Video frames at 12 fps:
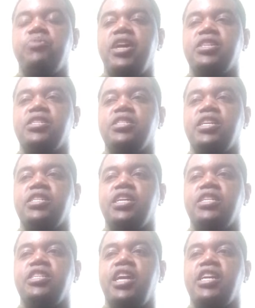but at the same
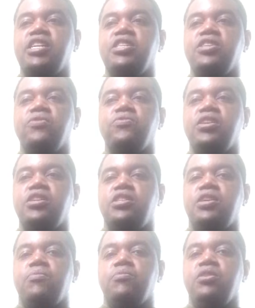time, Jackie, you don't need
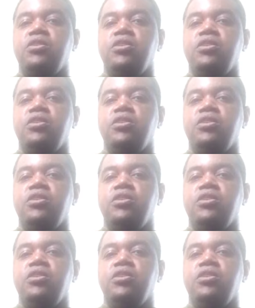them.